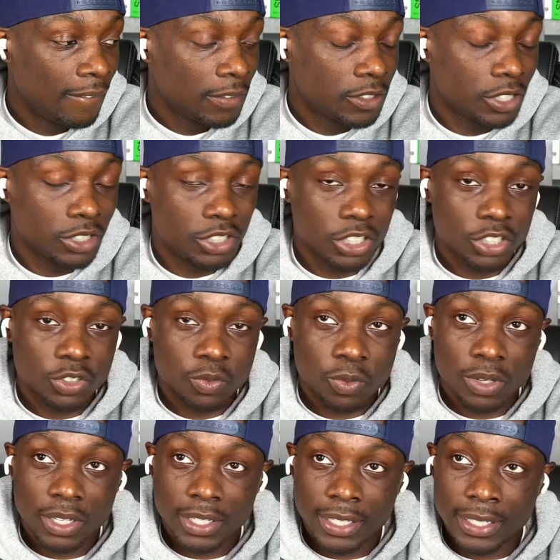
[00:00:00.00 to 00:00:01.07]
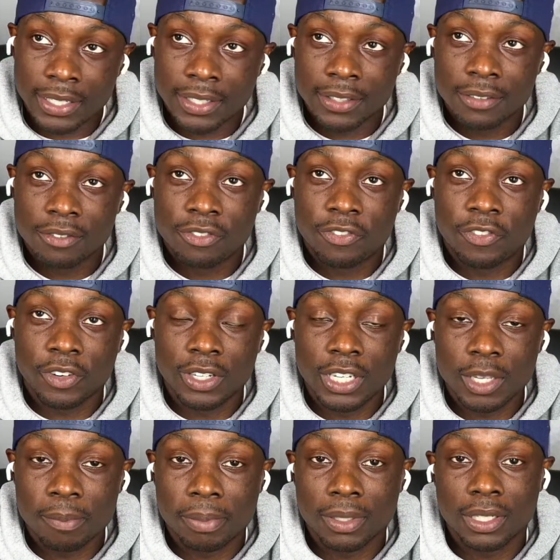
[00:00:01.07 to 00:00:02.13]
to just really
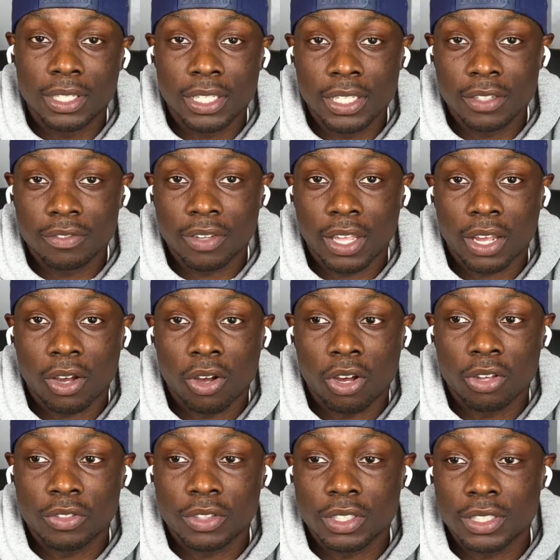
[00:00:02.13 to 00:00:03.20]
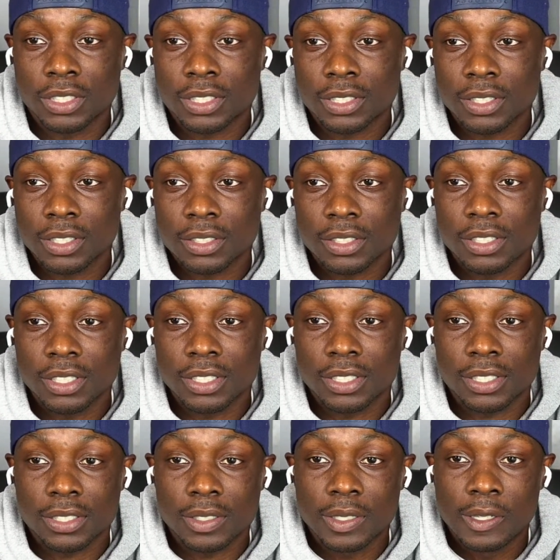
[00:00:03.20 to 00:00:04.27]
fully believe like all this
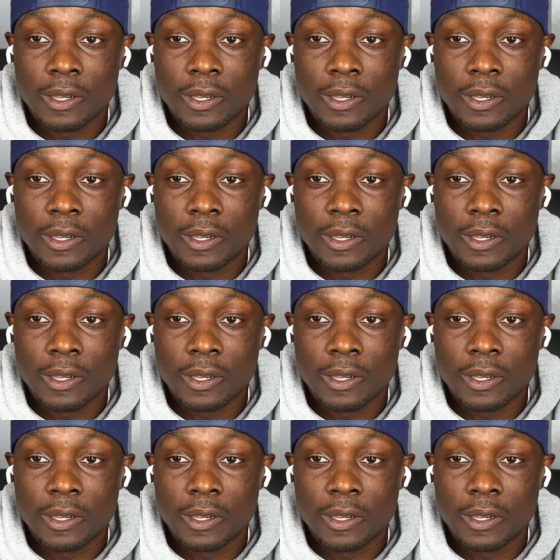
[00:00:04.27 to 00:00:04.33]
just